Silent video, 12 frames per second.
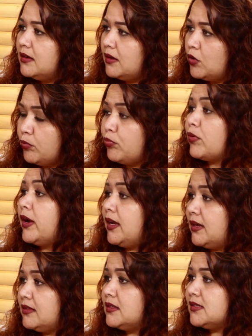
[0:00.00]
or break
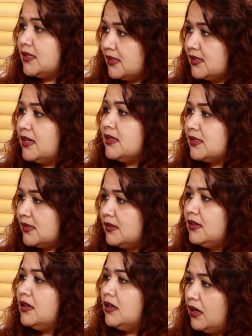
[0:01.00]
the success
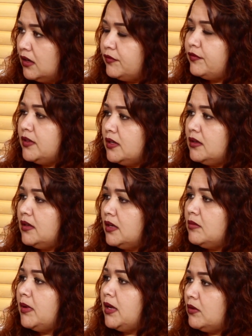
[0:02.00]
of the
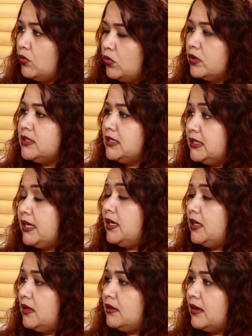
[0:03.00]
inmate or
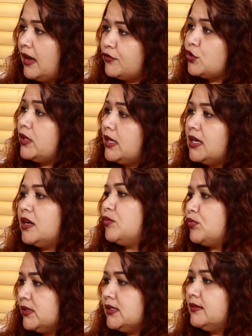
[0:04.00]
detainee after they get out
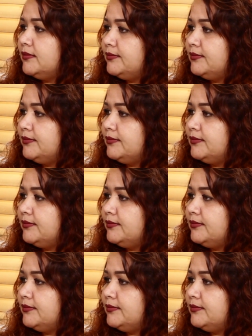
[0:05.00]
of prison.